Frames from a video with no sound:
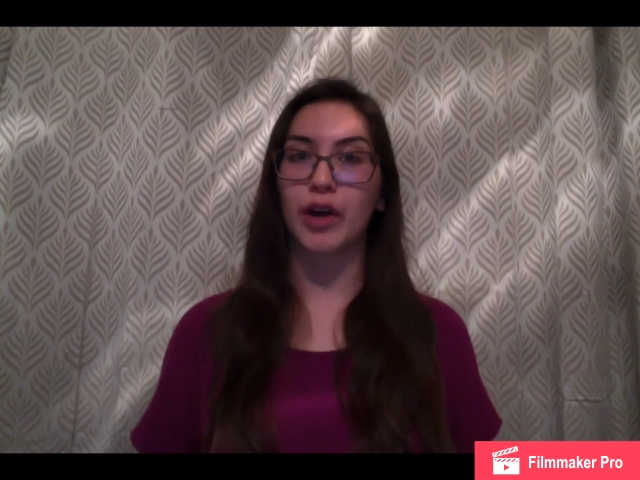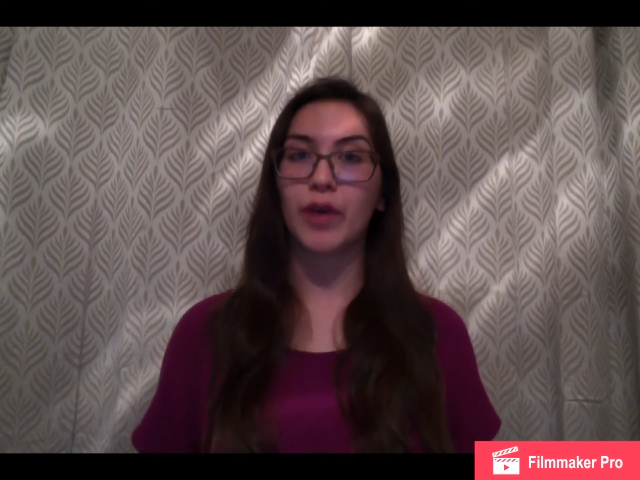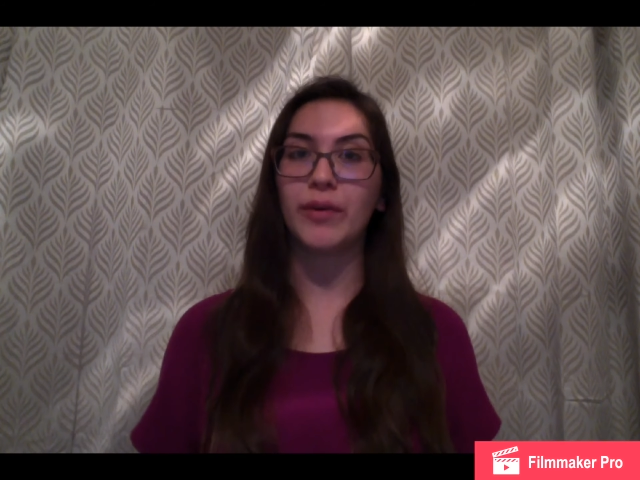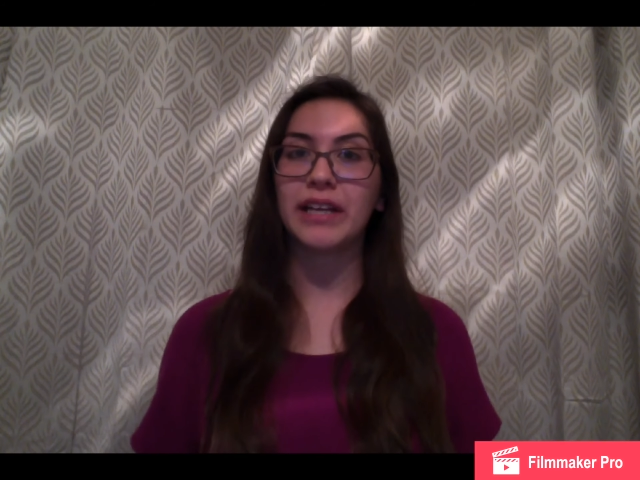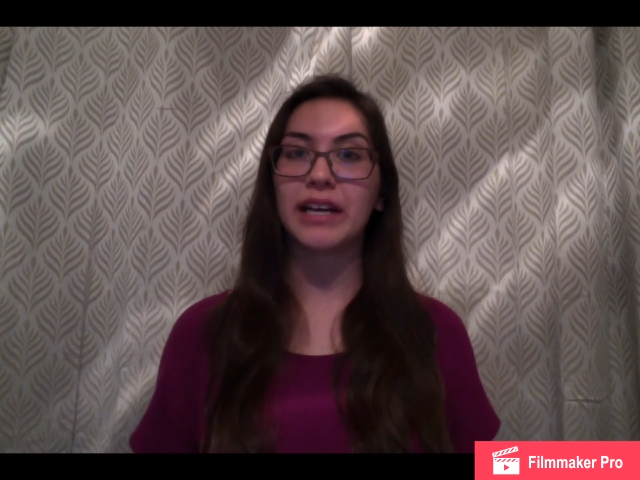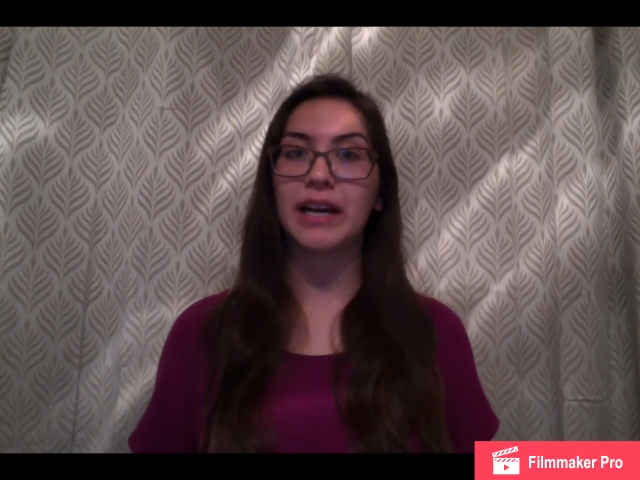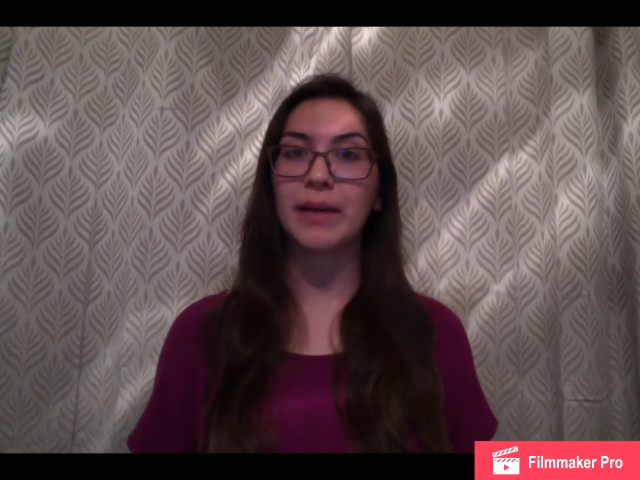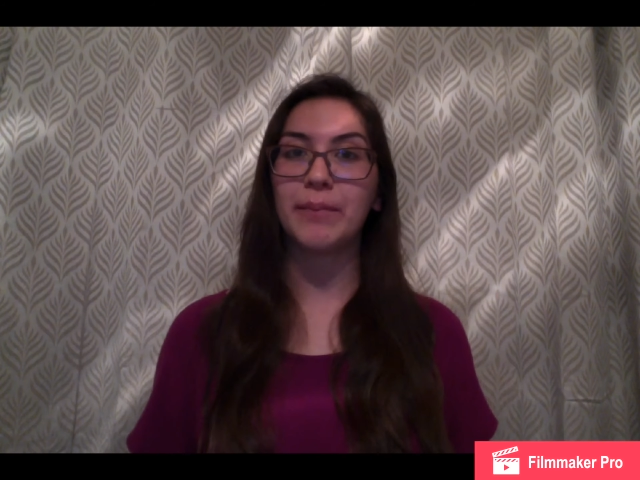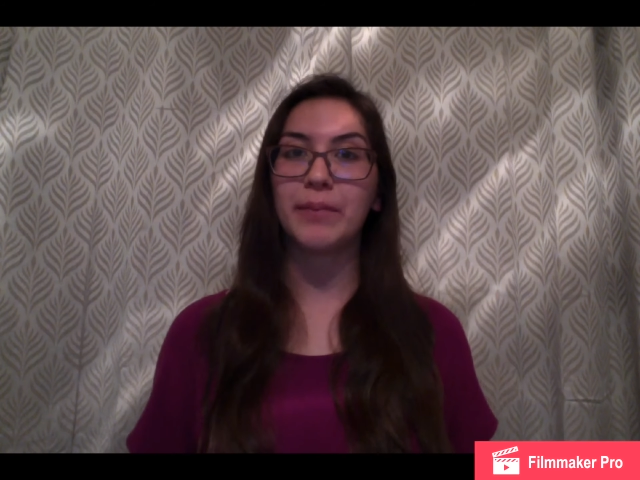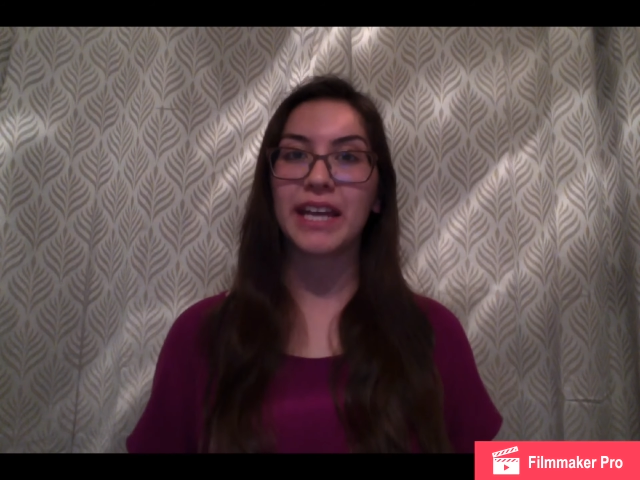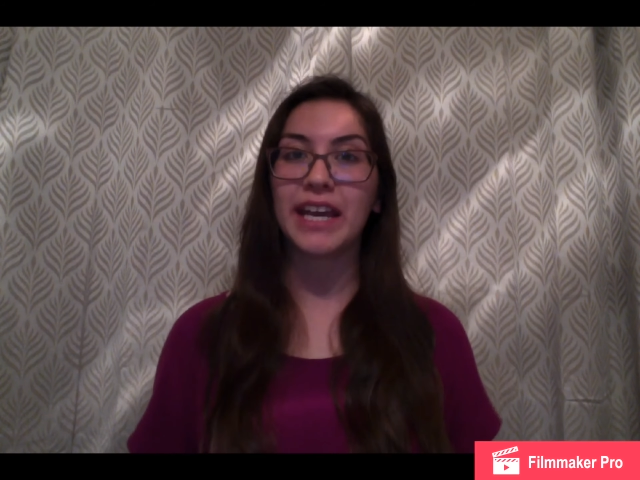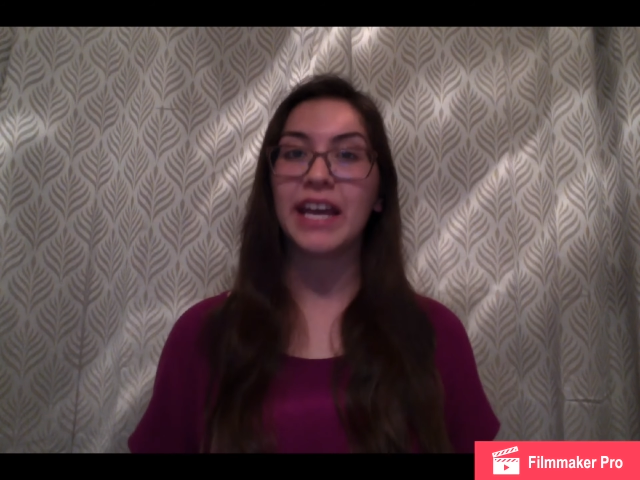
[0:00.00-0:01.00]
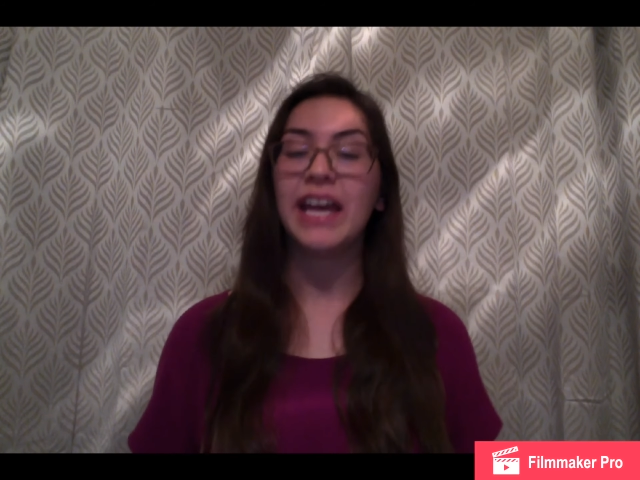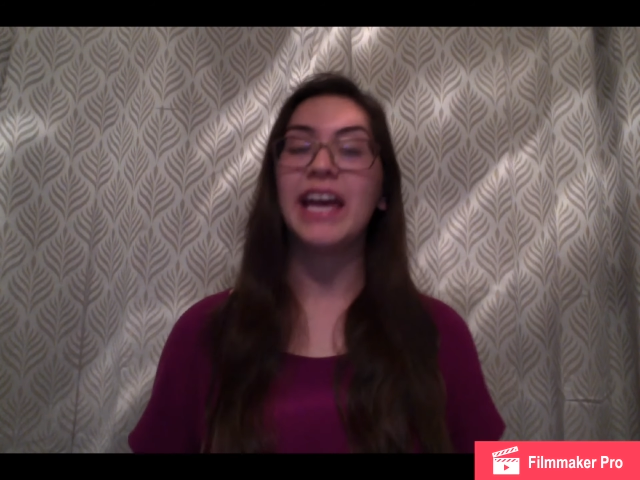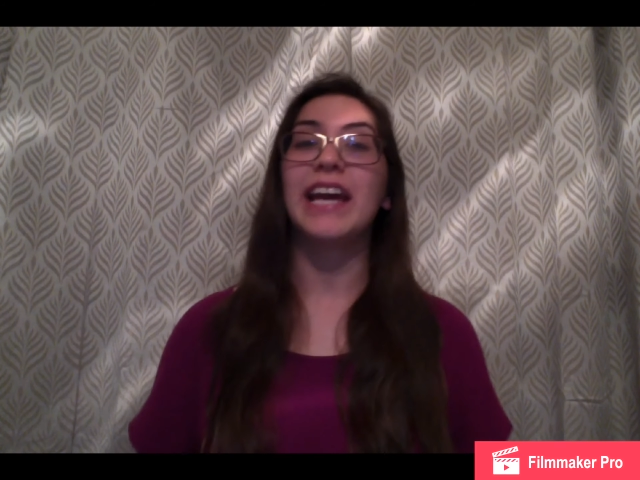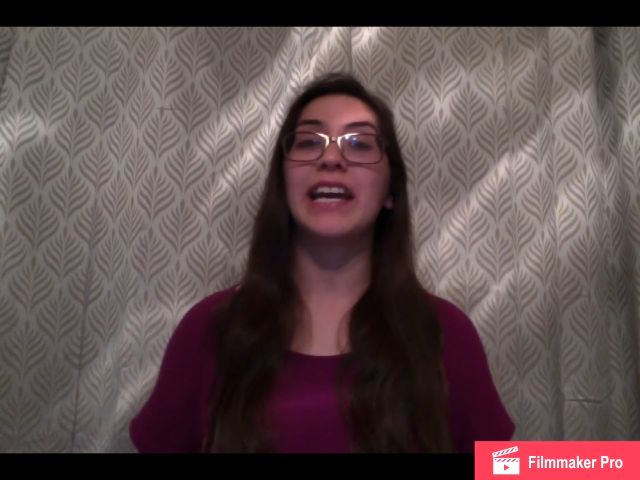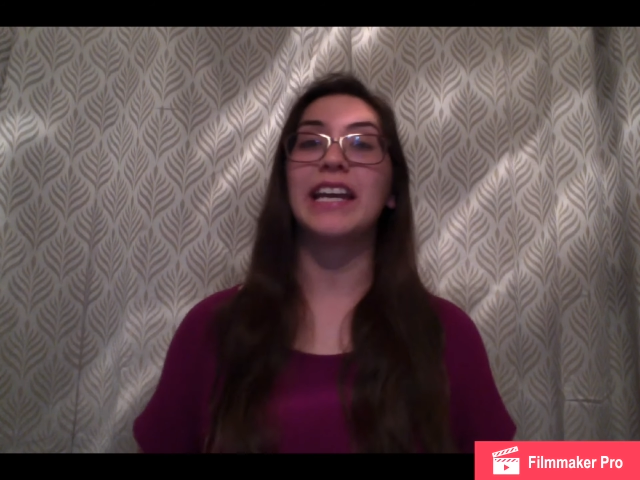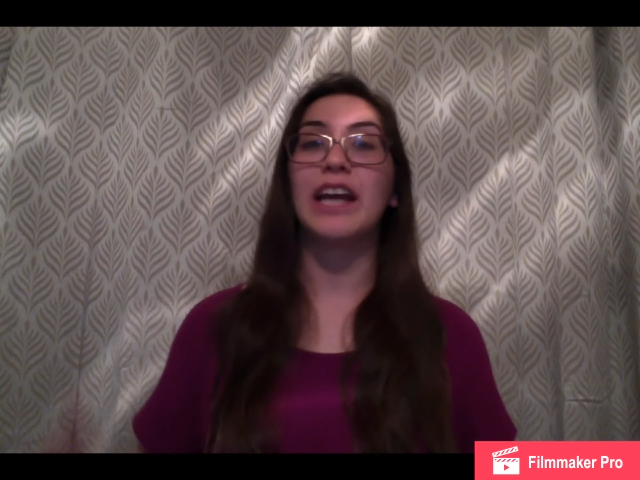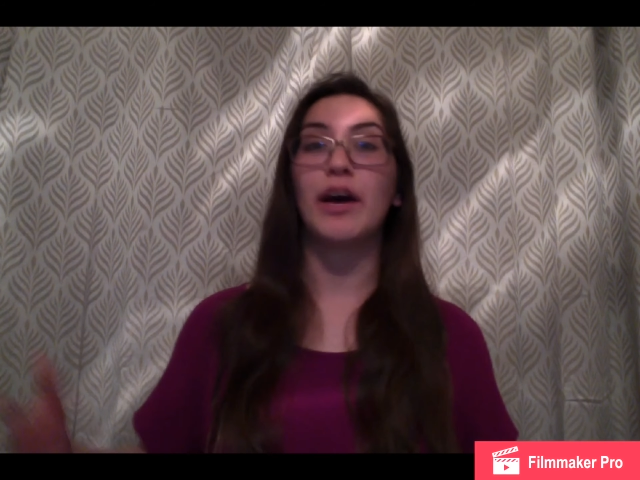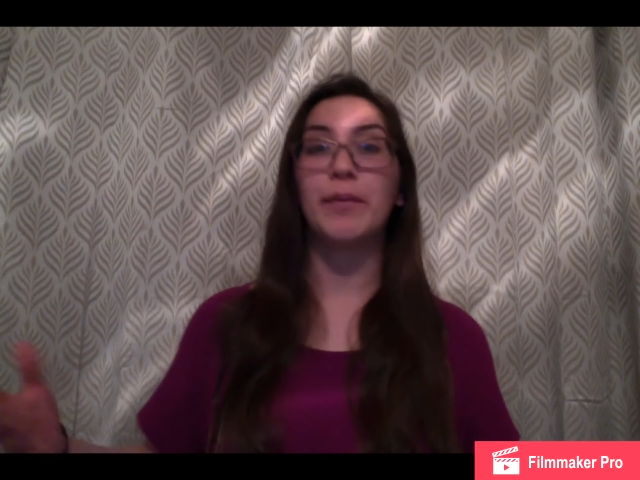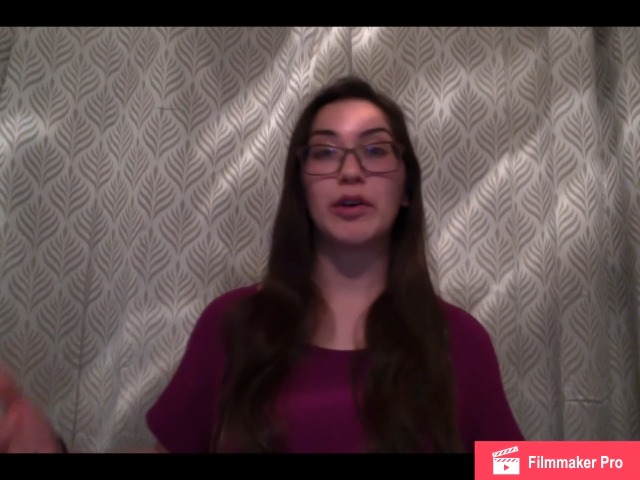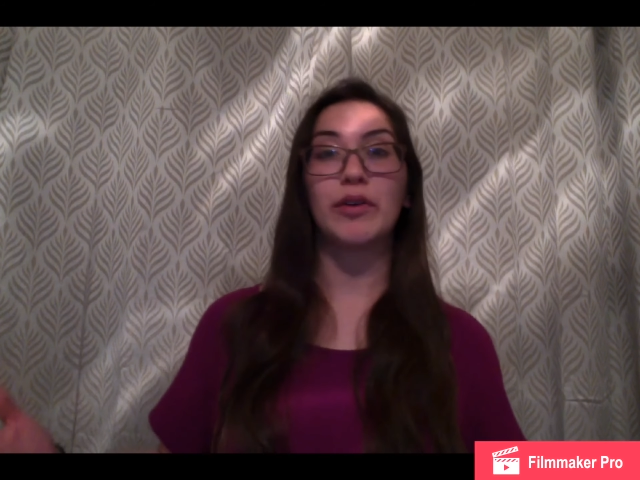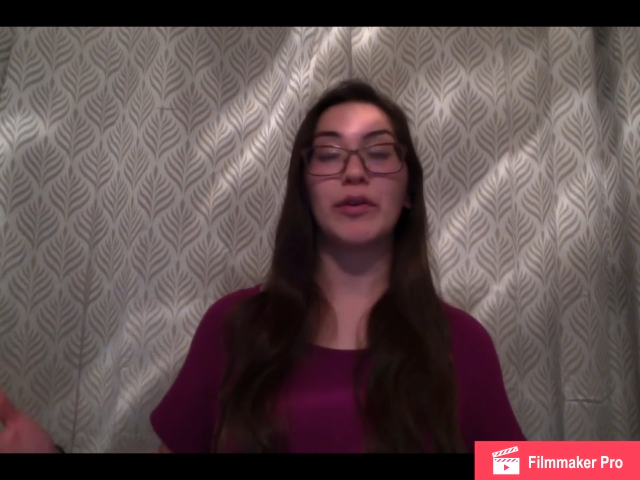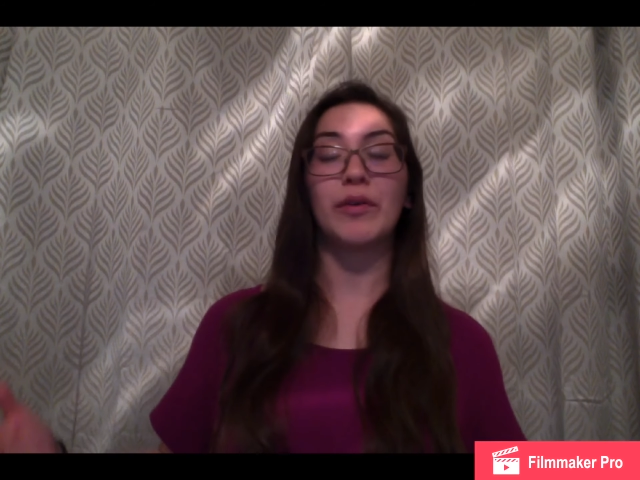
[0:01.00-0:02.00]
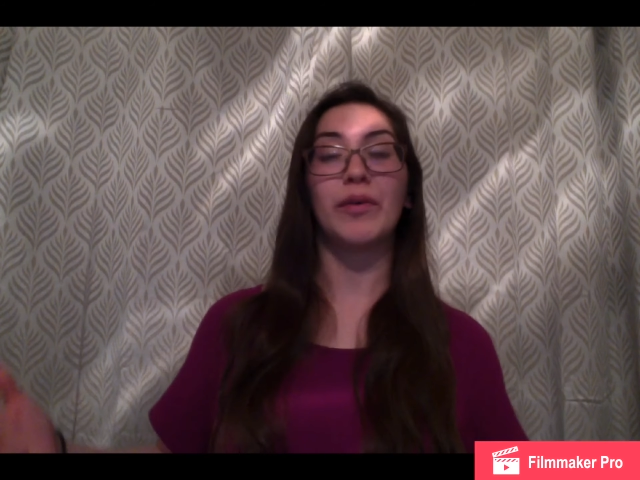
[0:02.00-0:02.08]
the company. It can help you